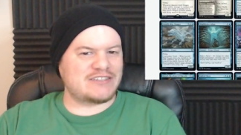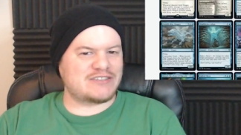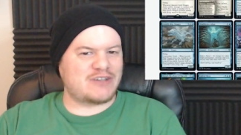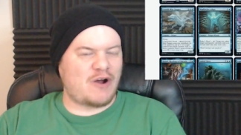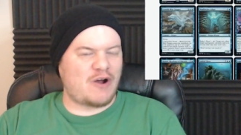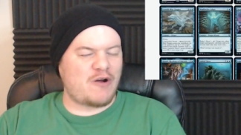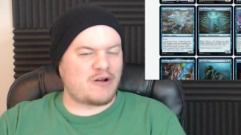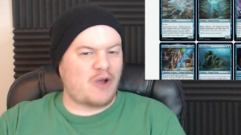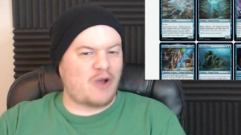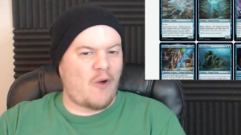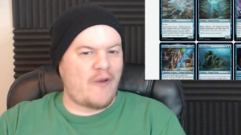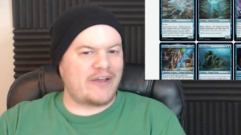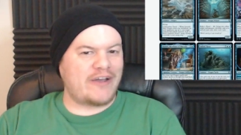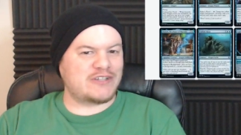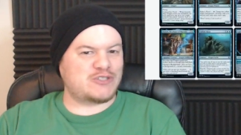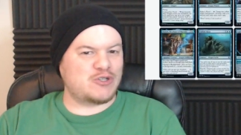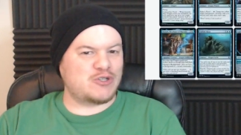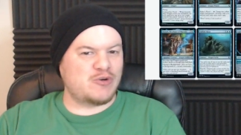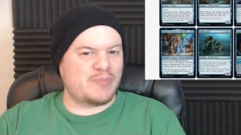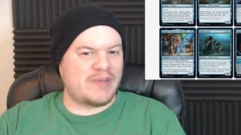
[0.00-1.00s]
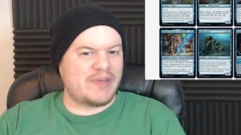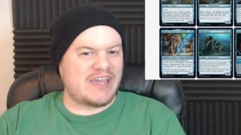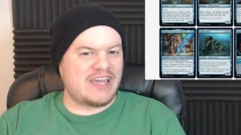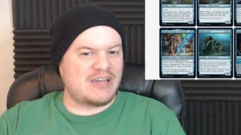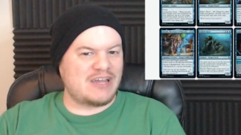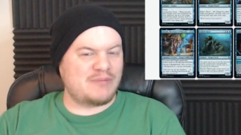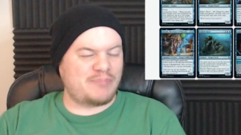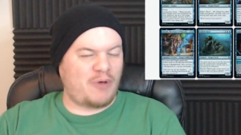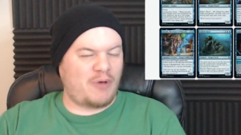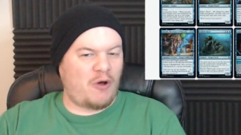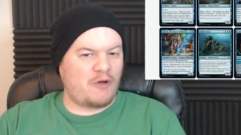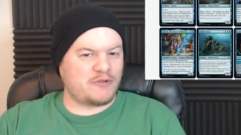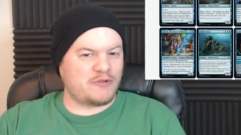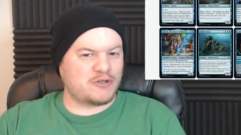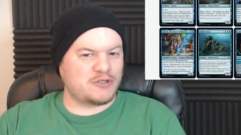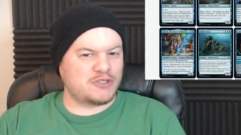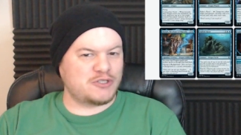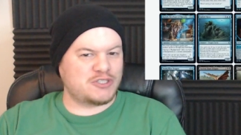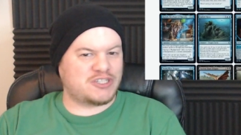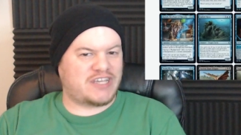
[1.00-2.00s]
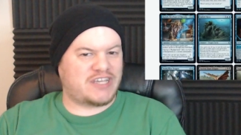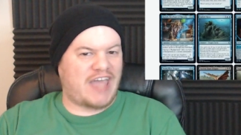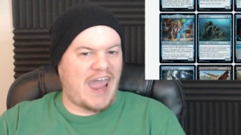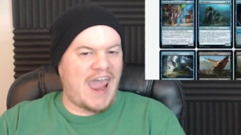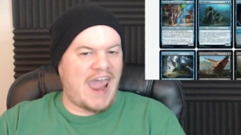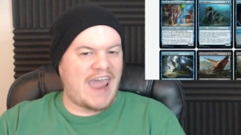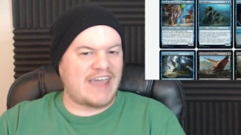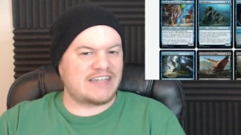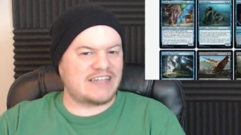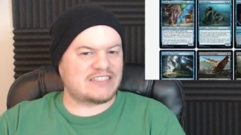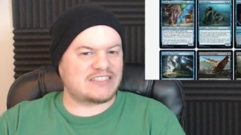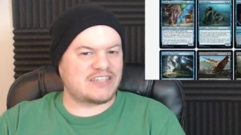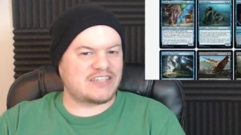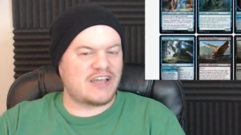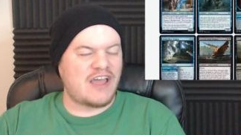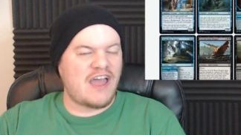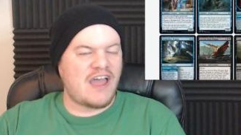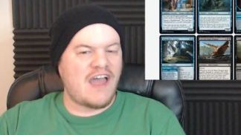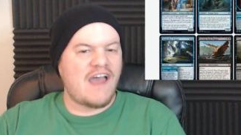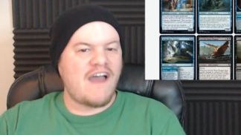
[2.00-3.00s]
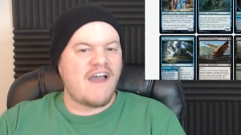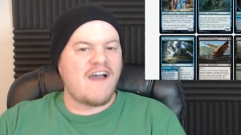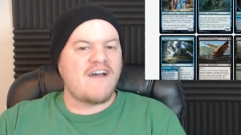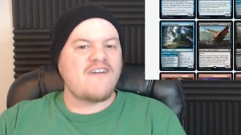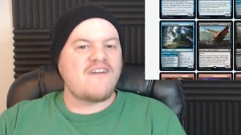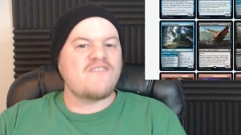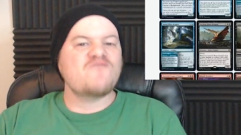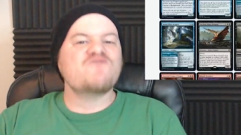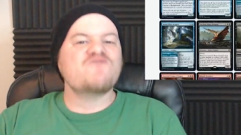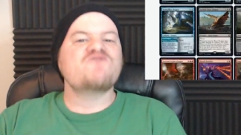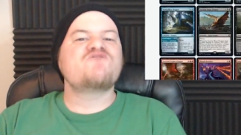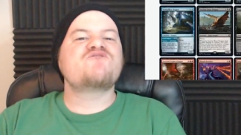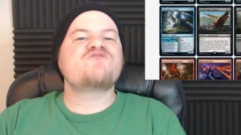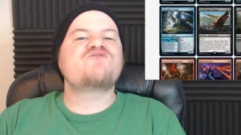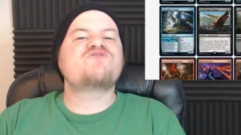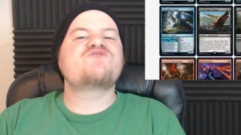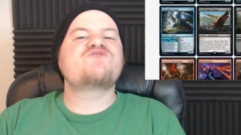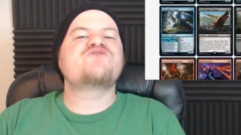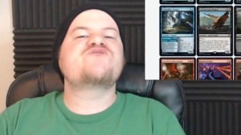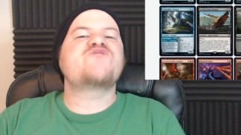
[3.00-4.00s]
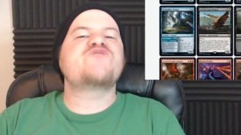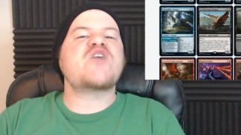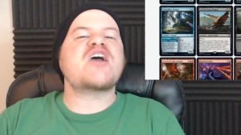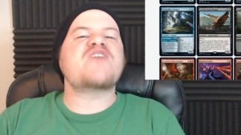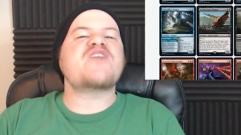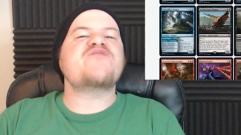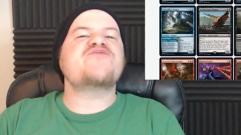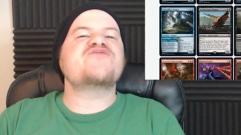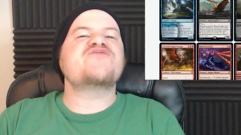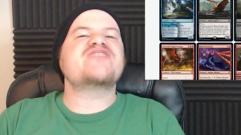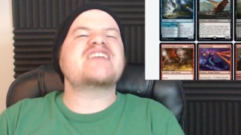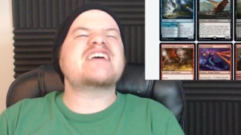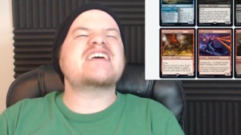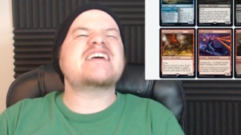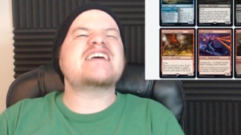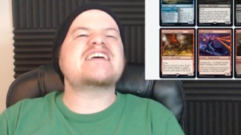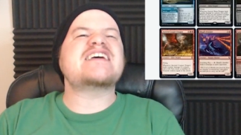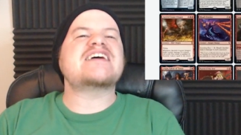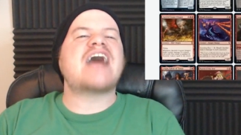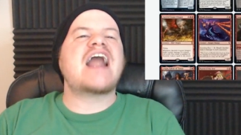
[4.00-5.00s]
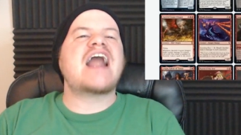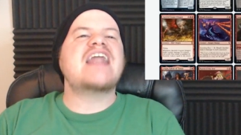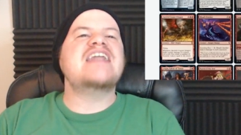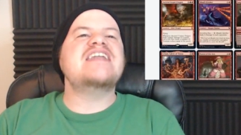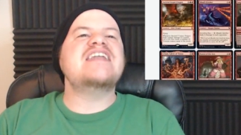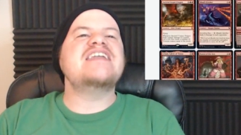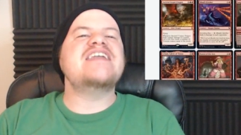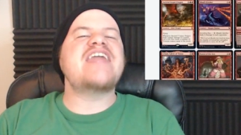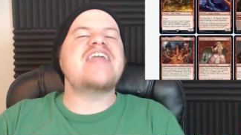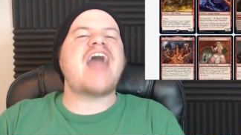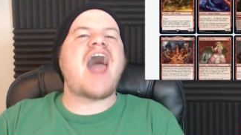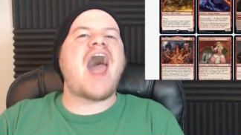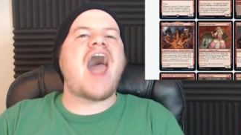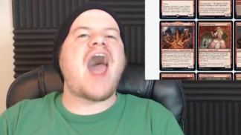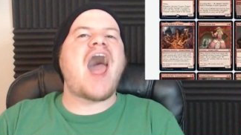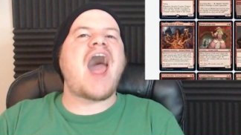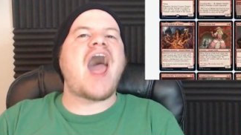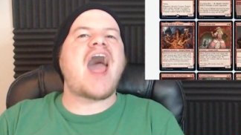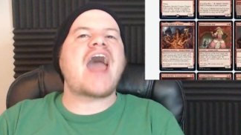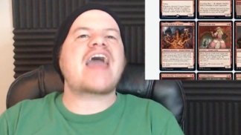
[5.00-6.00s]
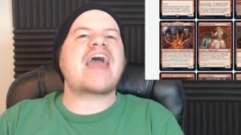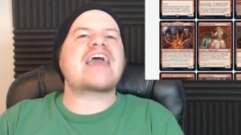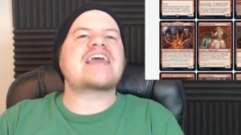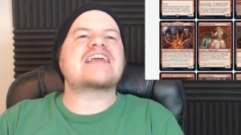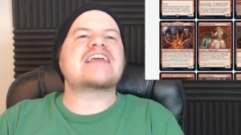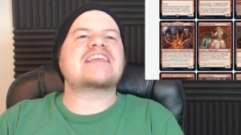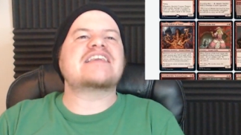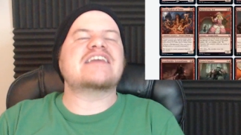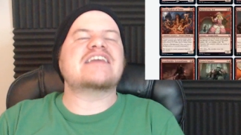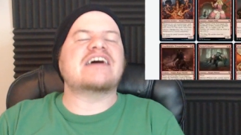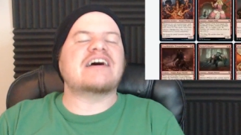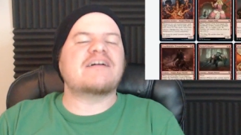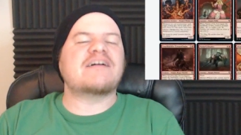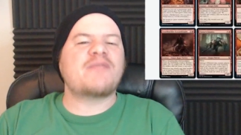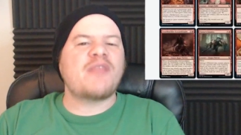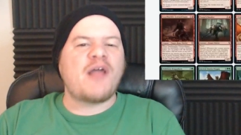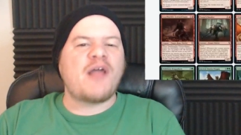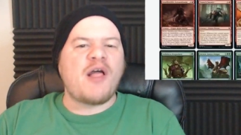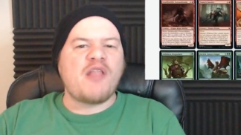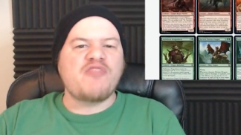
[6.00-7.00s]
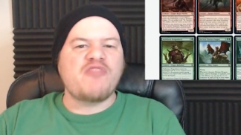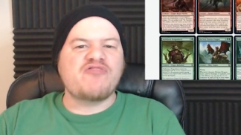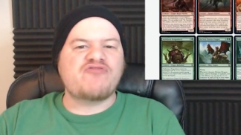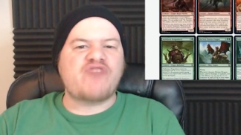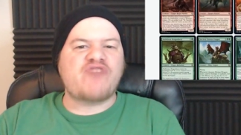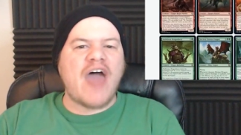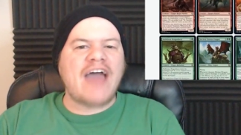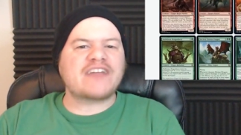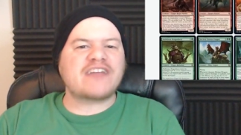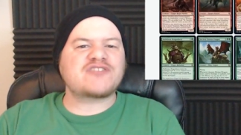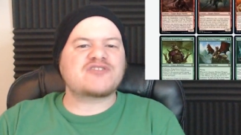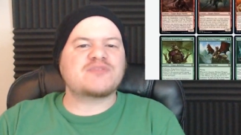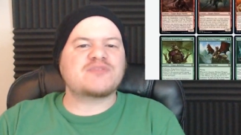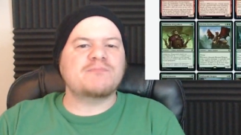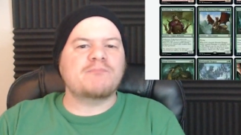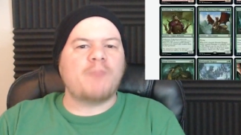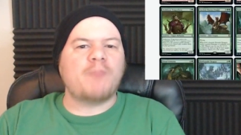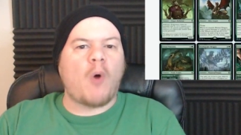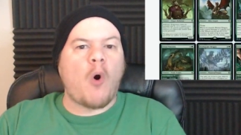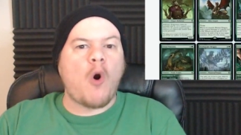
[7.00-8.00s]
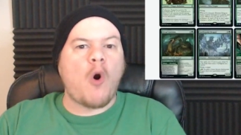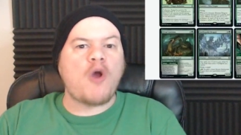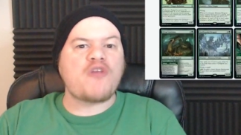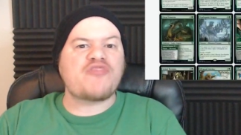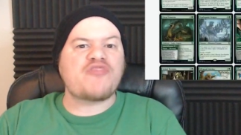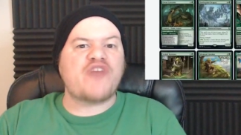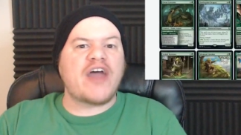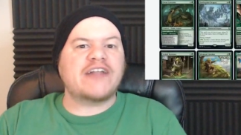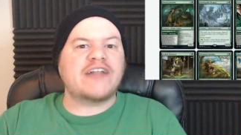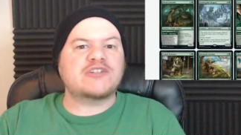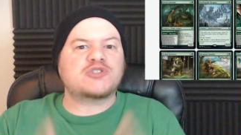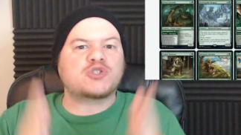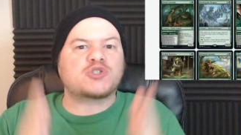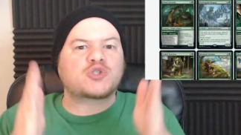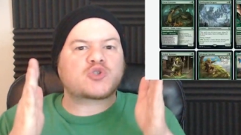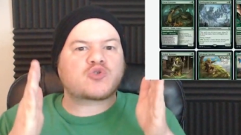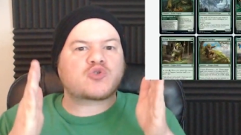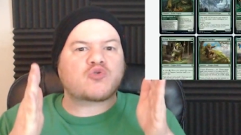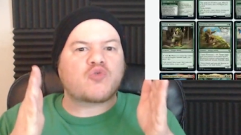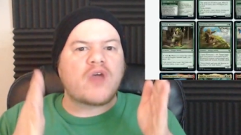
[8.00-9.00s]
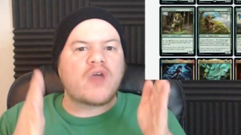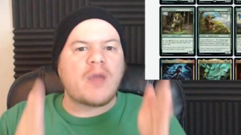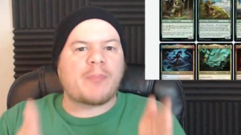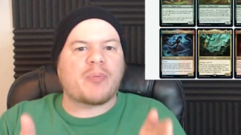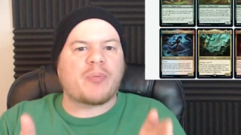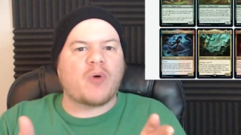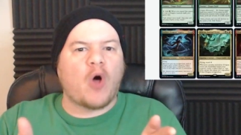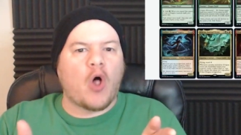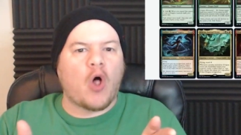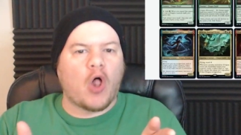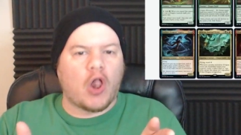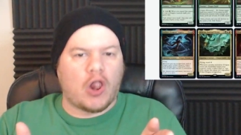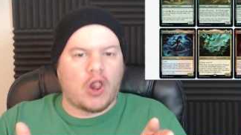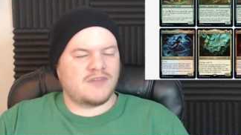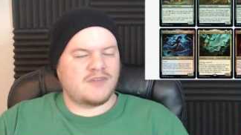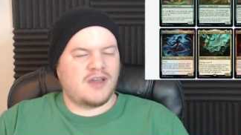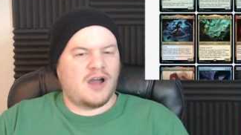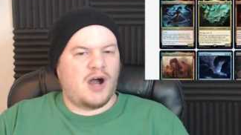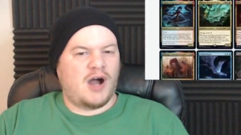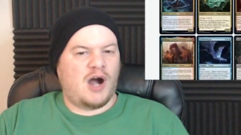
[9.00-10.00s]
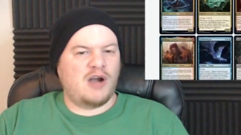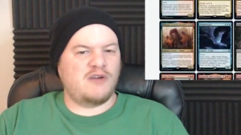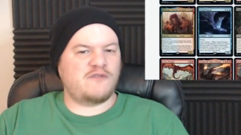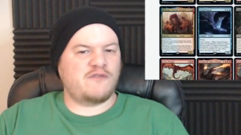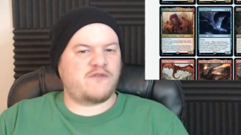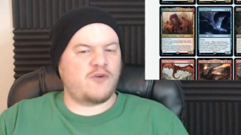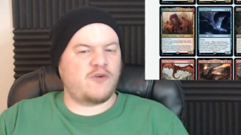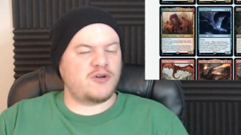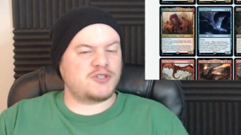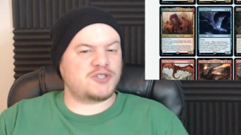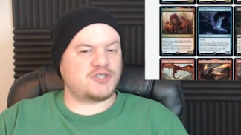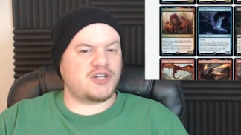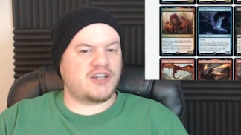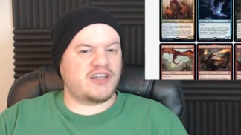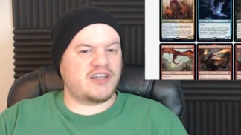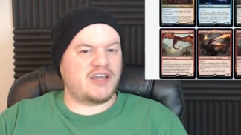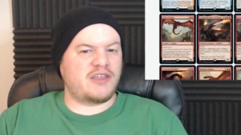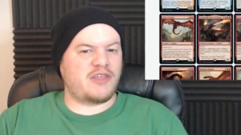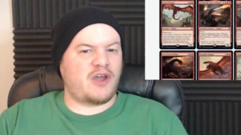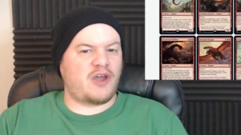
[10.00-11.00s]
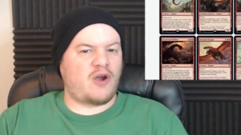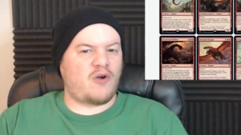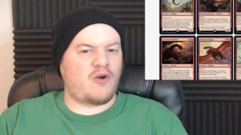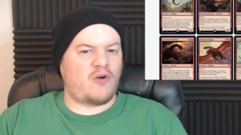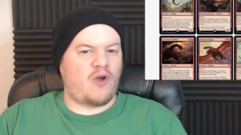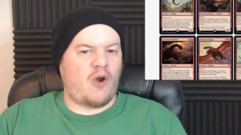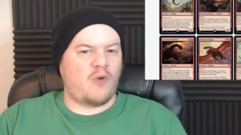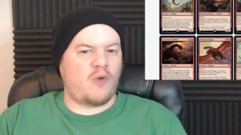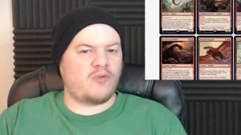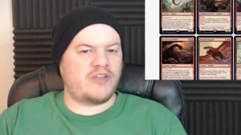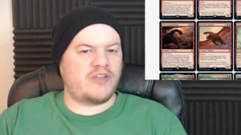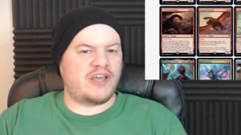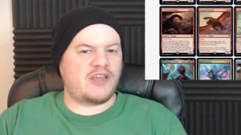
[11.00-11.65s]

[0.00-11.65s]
are going to be in Baldurs Gate? 59! That's more than triple! Unfortunately, there are only